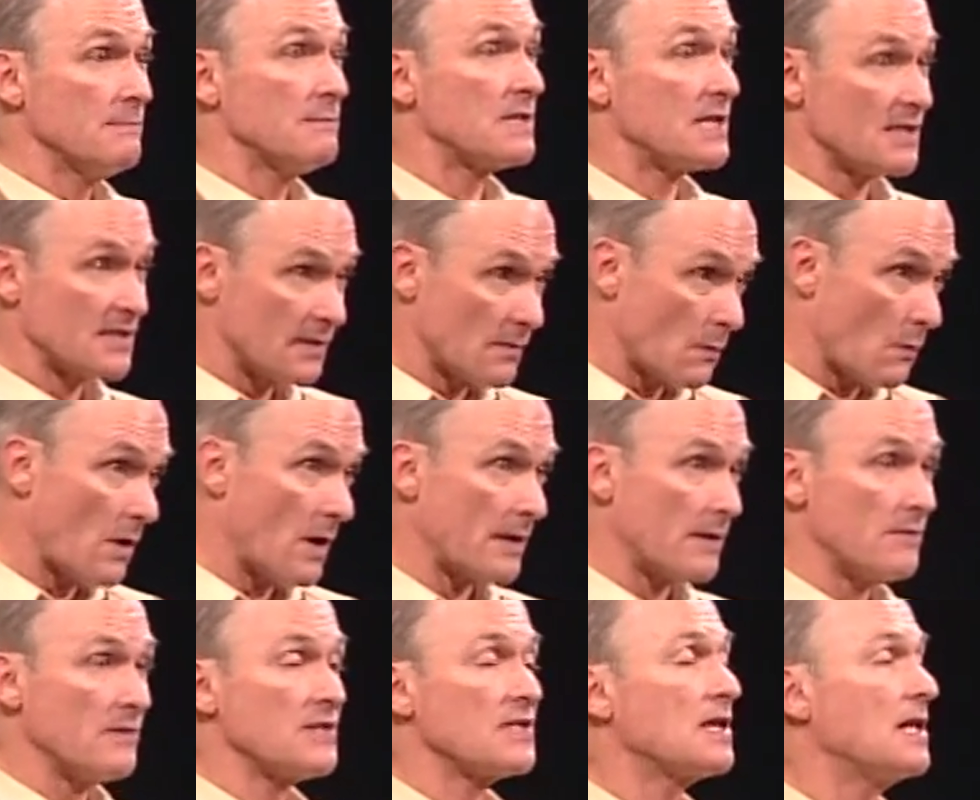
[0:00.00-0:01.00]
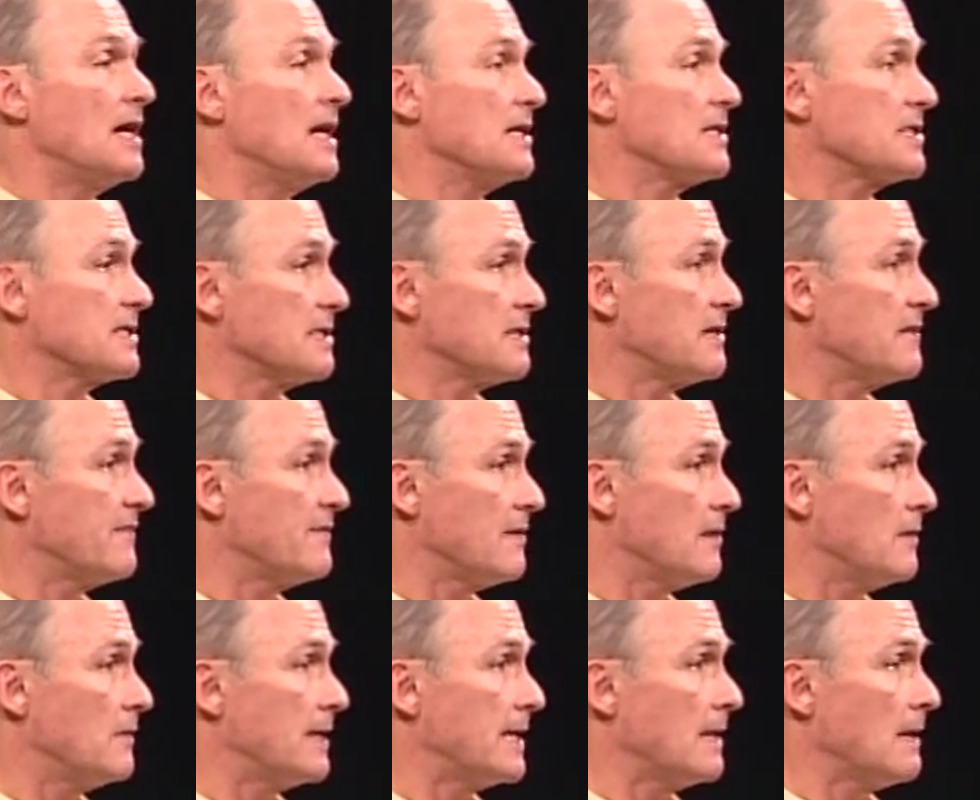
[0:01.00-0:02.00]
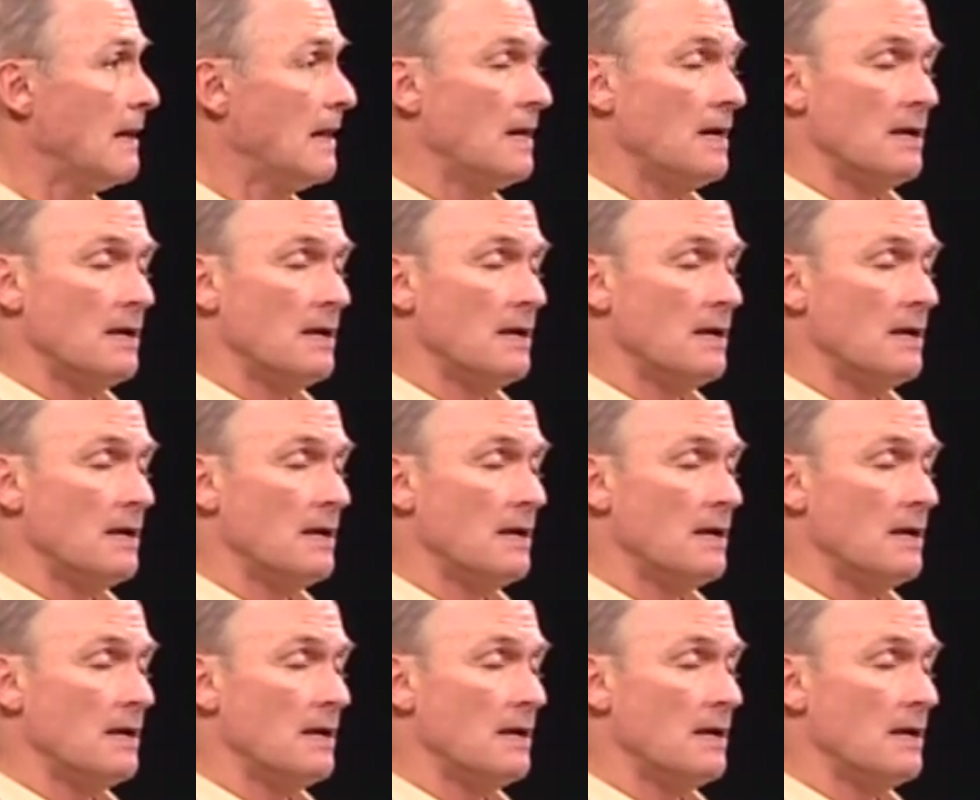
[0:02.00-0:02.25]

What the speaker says: because the water is constantly flowing,